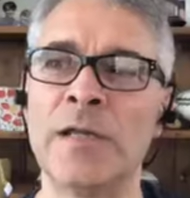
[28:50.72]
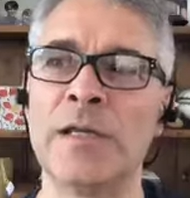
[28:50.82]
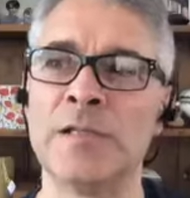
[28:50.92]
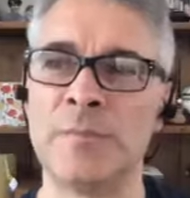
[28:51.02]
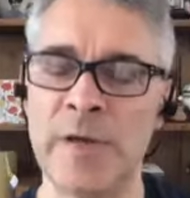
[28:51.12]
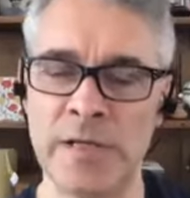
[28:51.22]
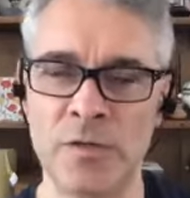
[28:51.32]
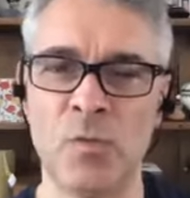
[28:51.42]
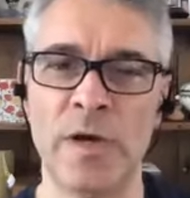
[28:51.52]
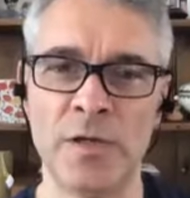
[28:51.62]
it
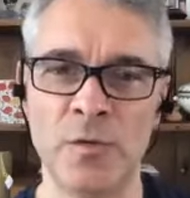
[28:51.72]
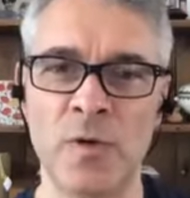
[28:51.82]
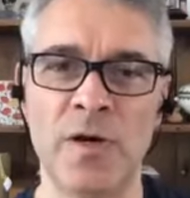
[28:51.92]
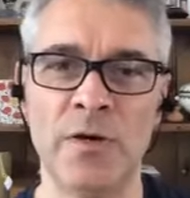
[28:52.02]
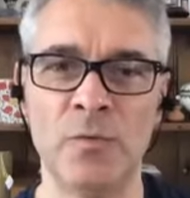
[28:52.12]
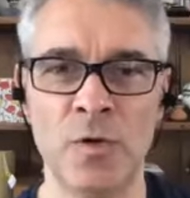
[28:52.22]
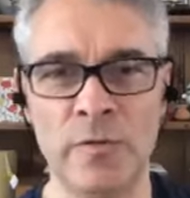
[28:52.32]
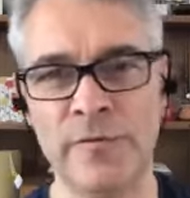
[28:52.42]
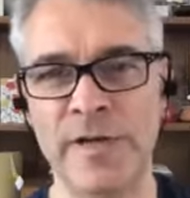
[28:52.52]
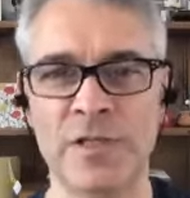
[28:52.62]
depends where you are at what
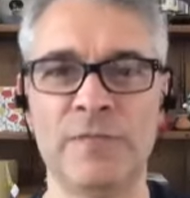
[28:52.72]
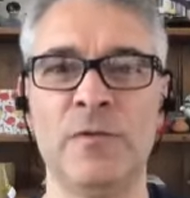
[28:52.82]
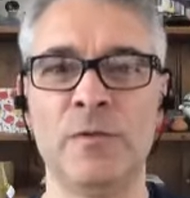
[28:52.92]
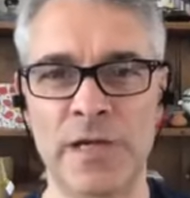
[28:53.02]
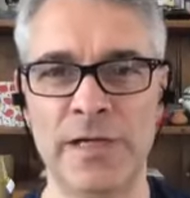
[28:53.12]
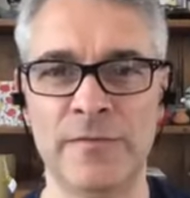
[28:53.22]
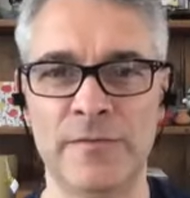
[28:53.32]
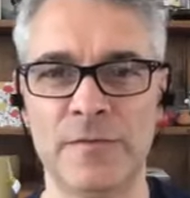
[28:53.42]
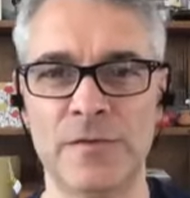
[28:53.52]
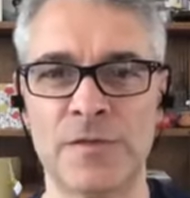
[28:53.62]
phase of your
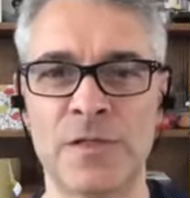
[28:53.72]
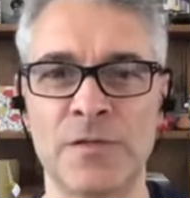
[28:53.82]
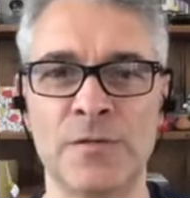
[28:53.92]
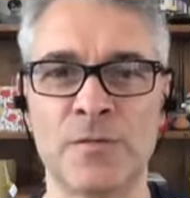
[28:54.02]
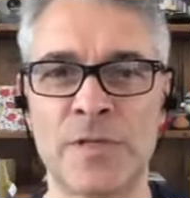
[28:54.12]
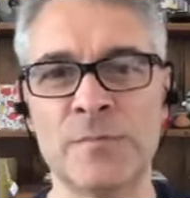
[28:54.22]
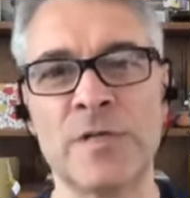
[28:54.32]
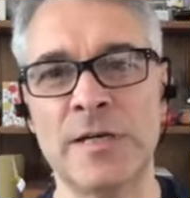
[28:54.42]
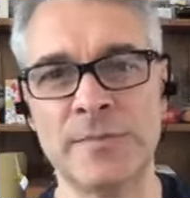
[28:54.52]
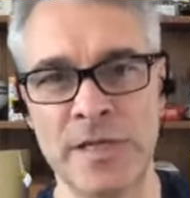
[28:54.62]
life. So
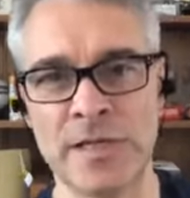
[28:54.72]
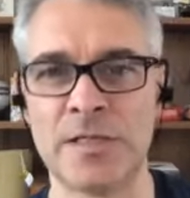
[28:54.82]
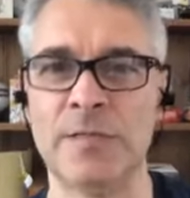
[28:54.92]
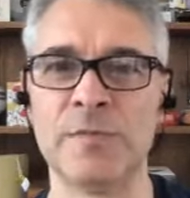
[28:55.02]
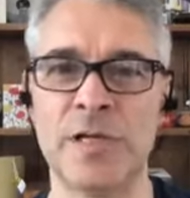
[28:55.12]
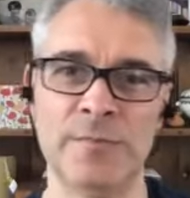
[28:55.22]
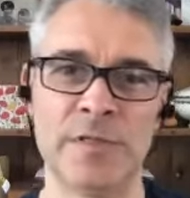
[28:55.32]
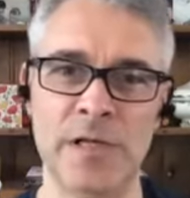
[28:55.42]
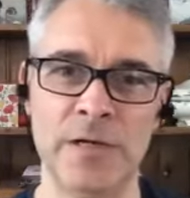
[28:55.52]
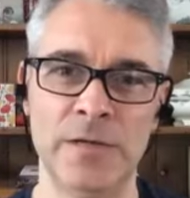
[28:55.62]
sometimes yes, sometimes
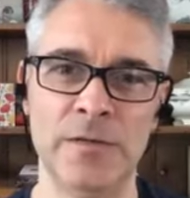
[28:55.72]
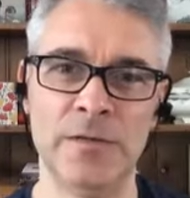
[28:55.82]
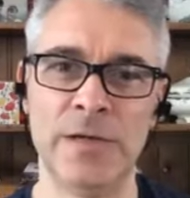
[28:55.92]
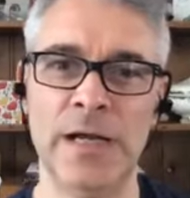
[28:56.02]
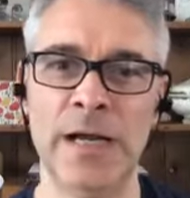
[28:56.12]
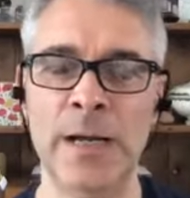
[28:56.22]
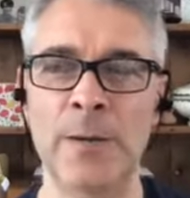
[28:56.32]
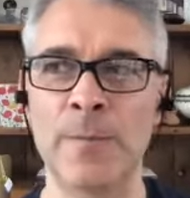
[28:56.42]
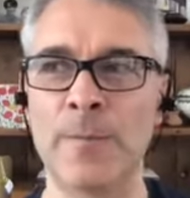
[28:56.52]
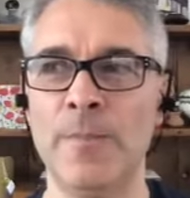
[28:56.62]
no.
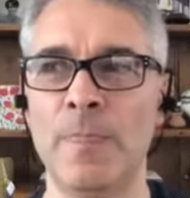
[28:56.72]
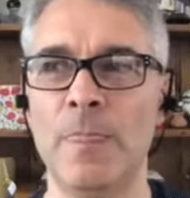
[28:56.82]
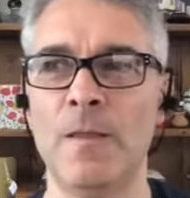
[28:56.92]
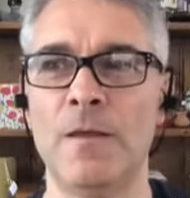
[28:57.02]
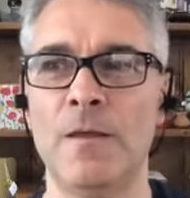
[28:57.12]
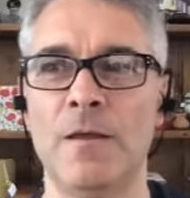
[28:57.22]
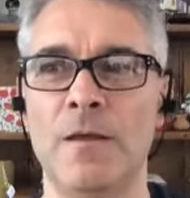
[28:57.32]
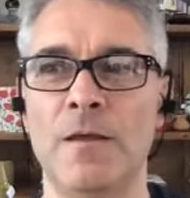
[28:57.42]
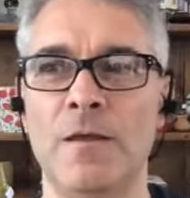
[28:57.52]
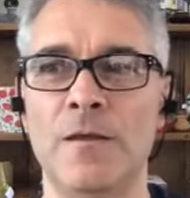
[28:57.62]
Um,
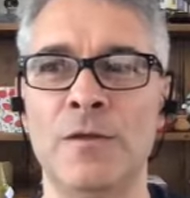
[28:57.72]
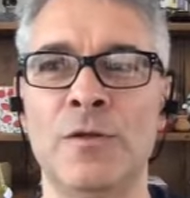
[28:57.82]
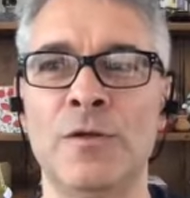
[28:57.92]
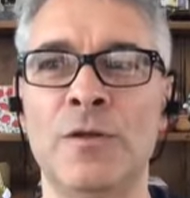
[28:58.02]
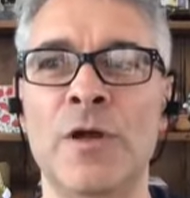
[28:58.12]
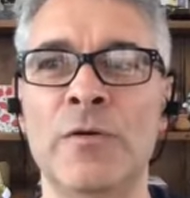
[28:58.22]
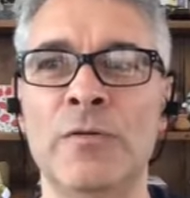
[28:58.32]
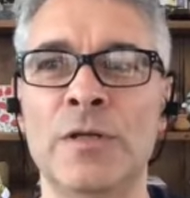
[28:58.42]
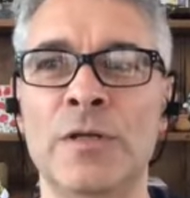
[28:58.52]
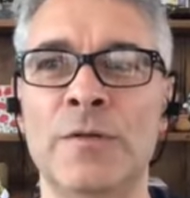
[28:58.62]
you know,
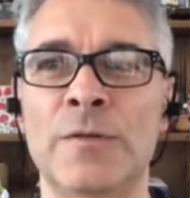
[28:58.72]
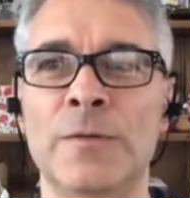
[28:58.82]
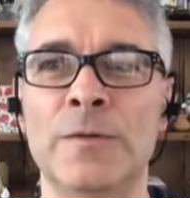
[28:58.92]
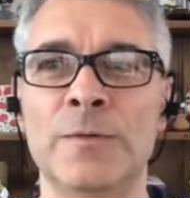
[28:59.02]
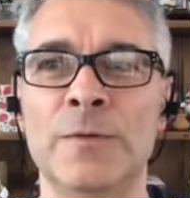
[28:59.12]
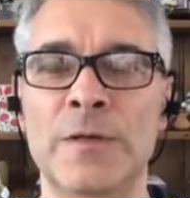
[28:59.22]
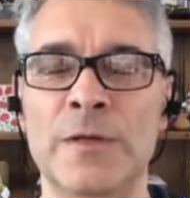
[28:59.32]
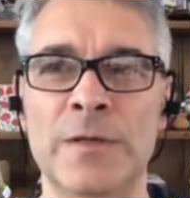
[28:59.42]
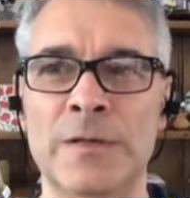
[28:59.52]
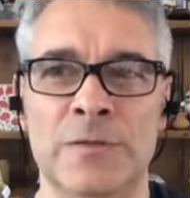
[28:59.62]
the
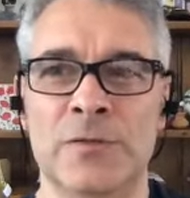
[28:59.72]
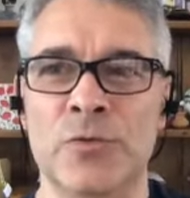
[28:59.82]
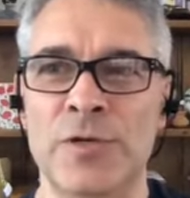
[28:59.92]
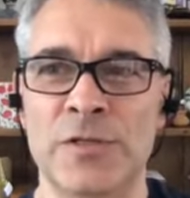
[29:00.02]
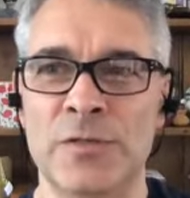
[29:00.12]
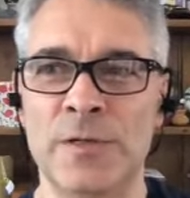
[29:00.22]
talking to a